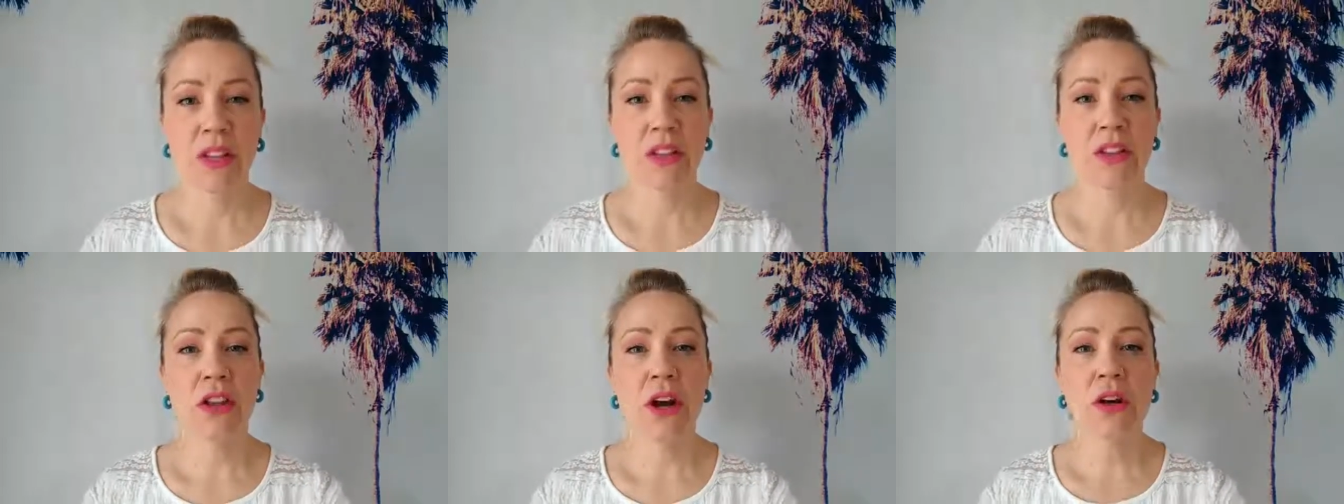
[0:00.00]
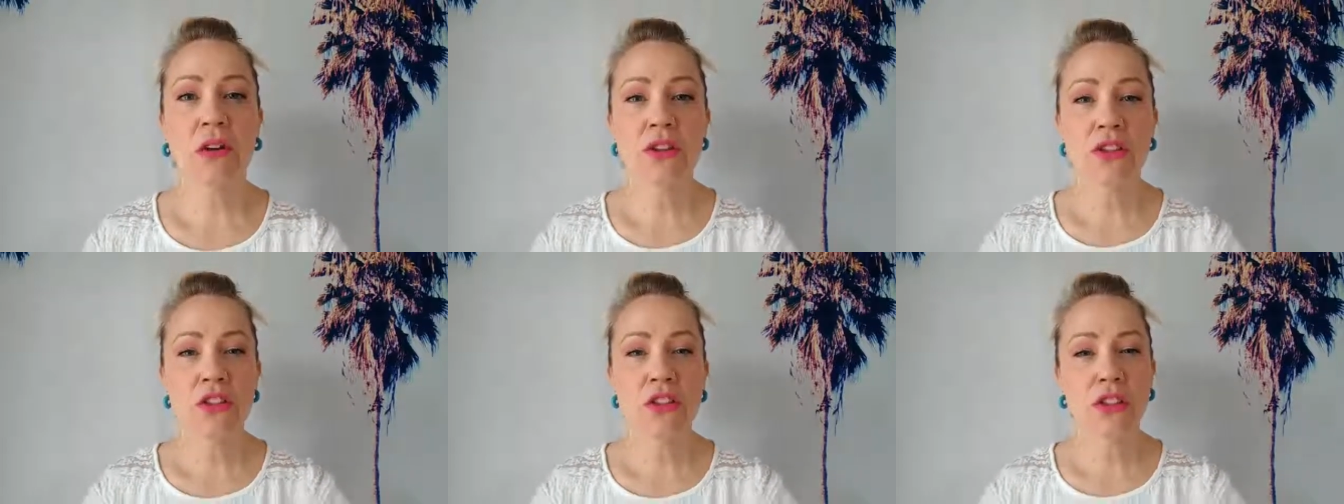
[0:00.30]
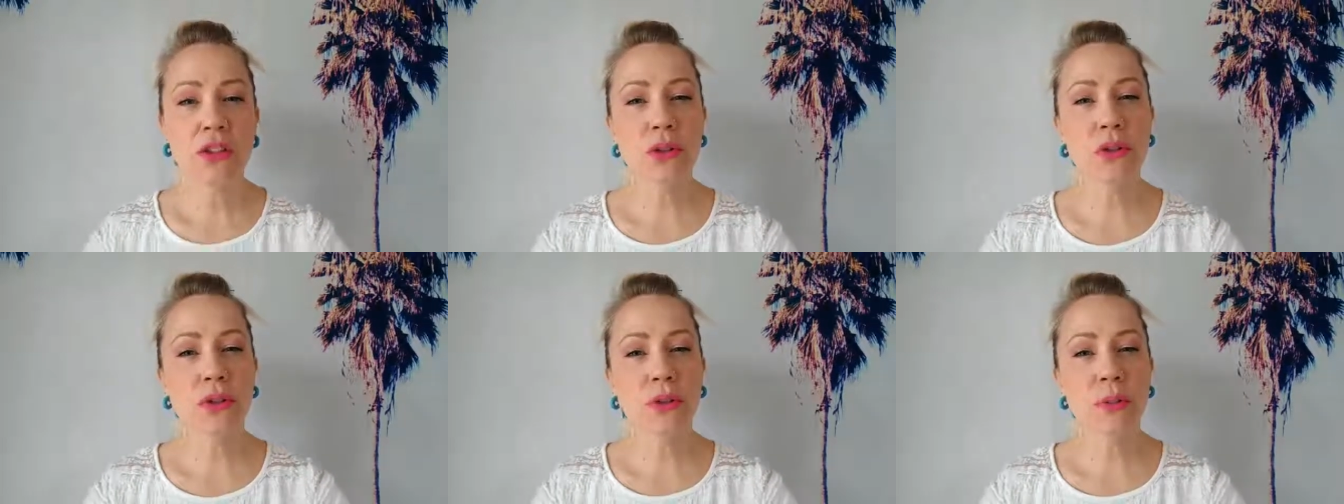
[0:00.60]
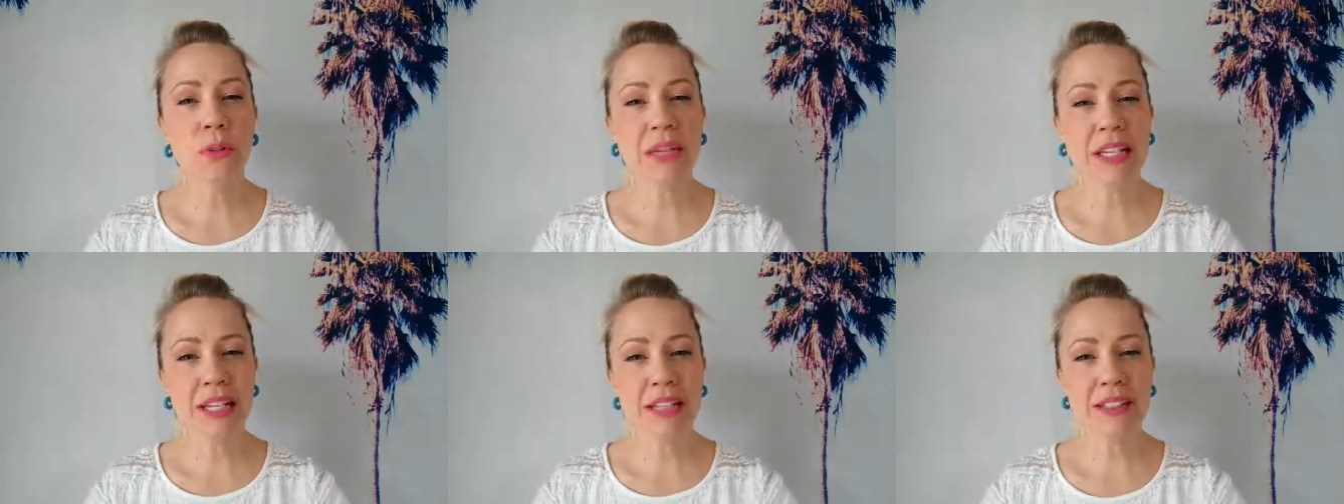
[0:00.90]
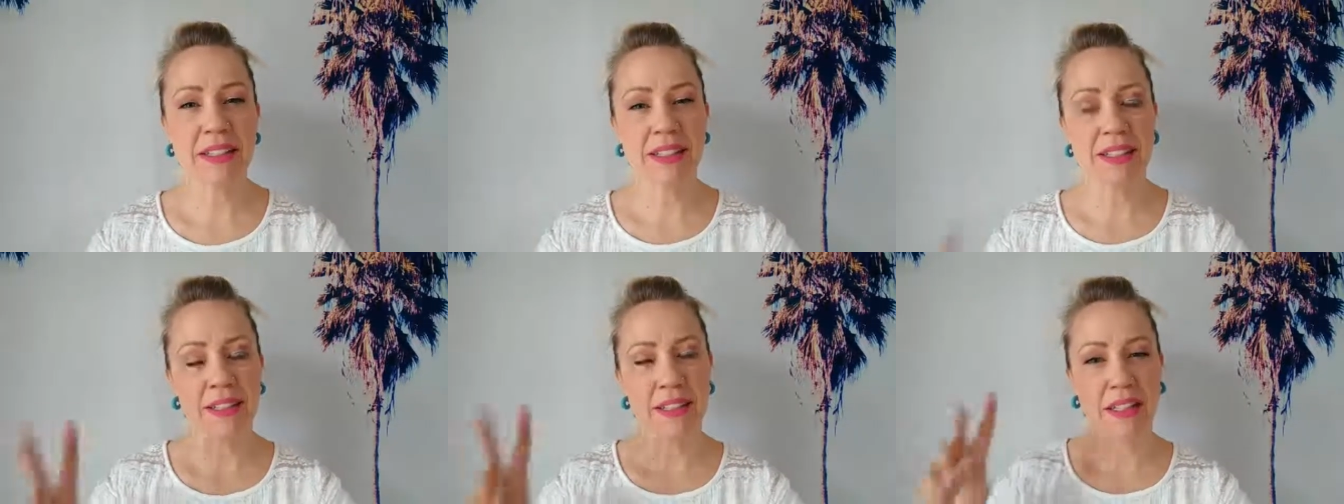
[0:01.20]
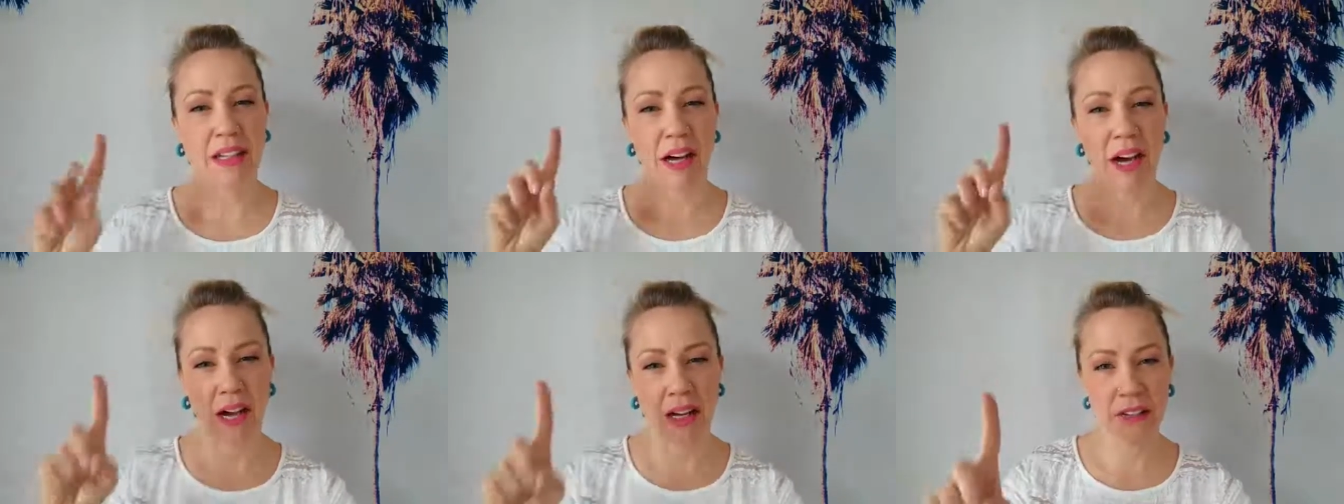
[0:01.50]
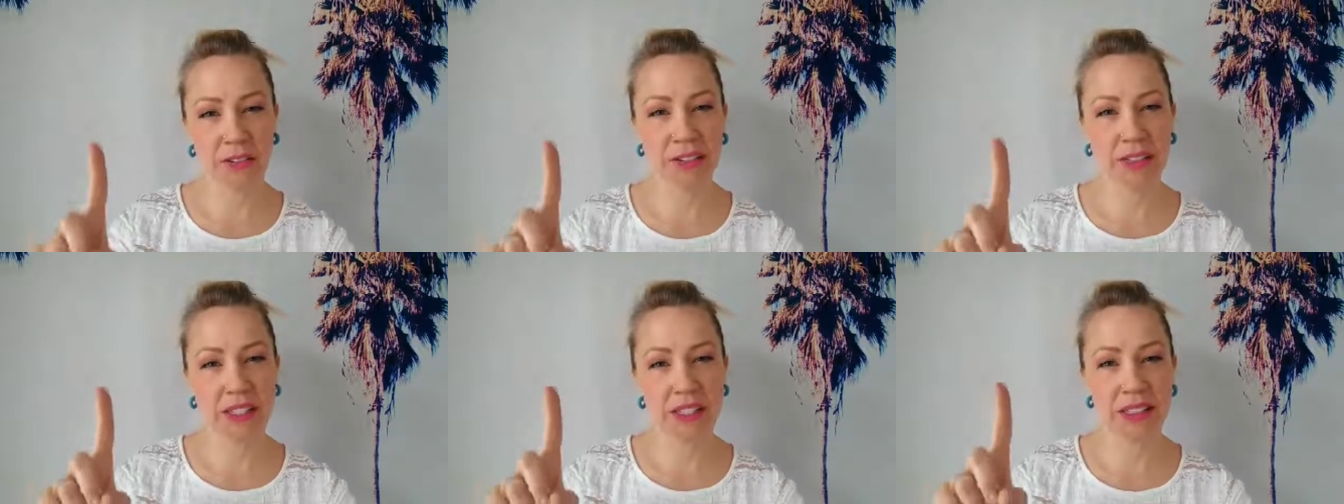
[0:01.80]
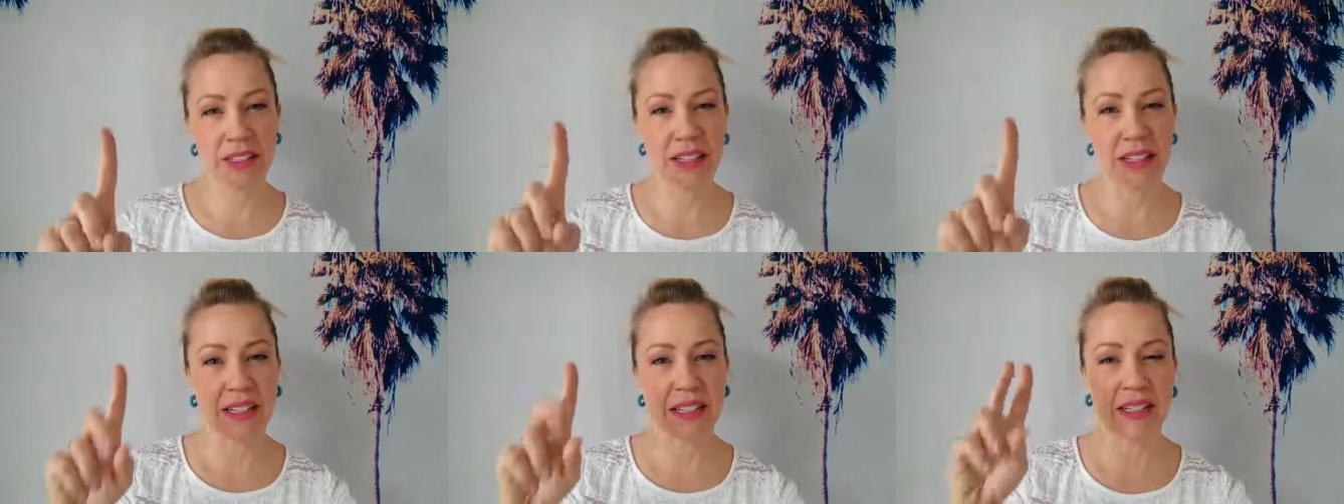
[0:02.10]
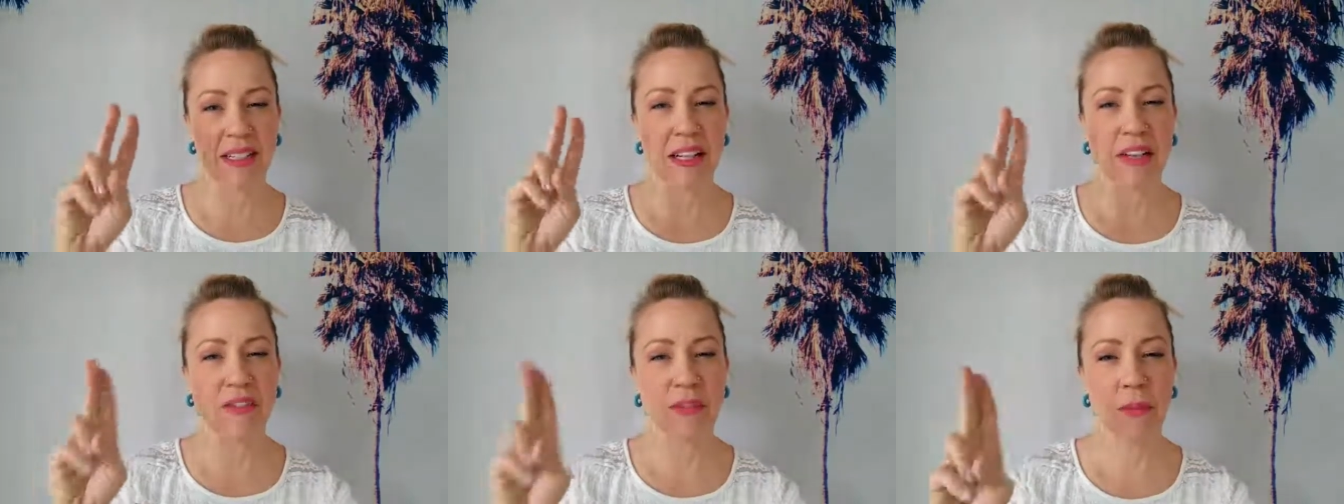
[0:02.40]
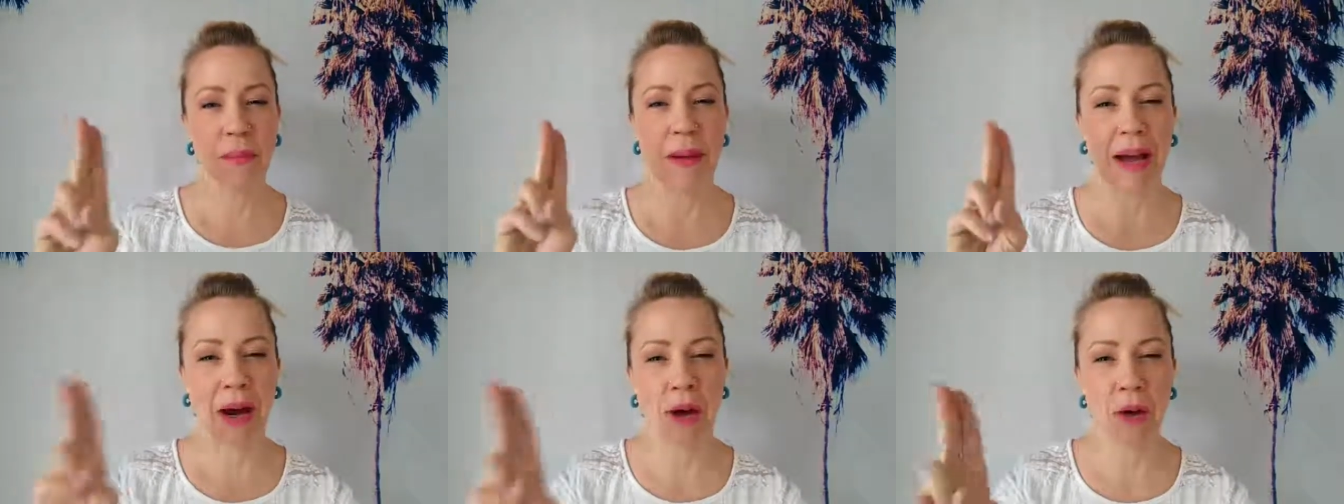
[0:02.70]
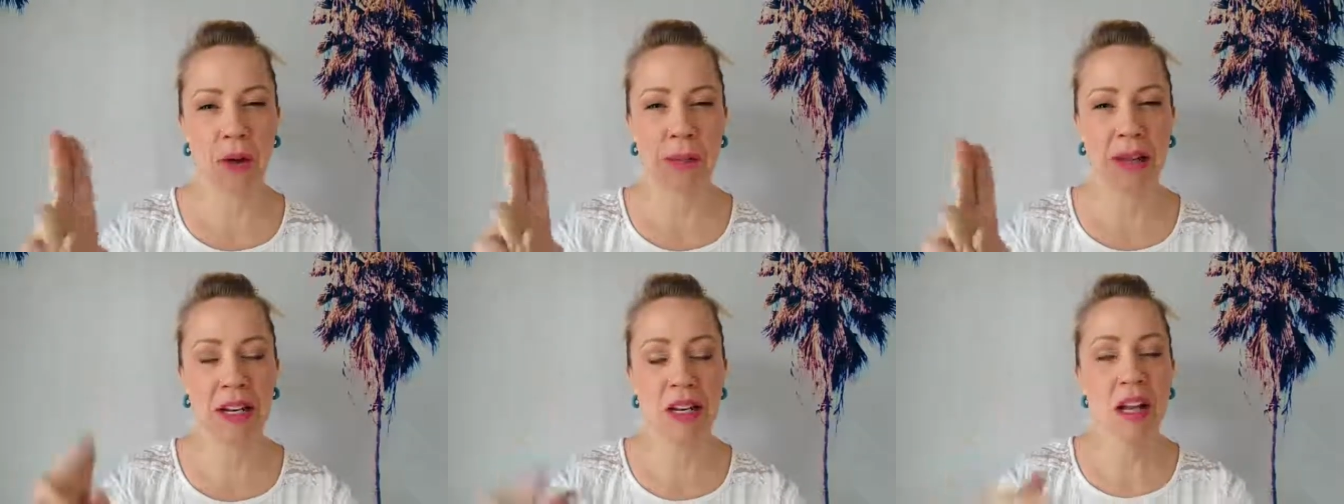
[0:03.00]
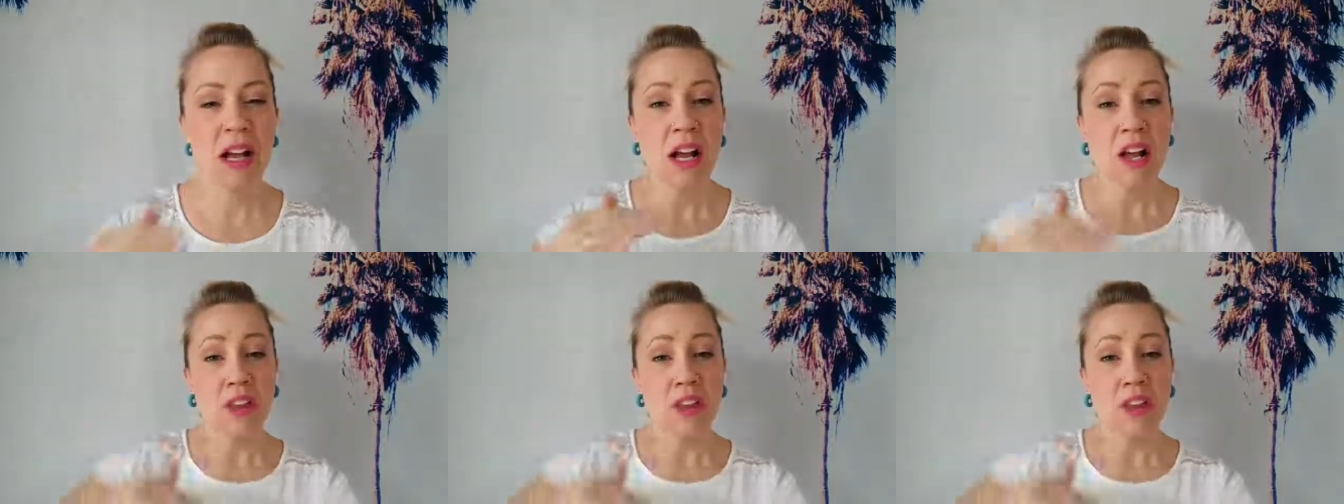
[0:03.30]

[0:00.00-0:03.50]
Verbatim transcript: Those two pieces, the confidence and the self-empowerment,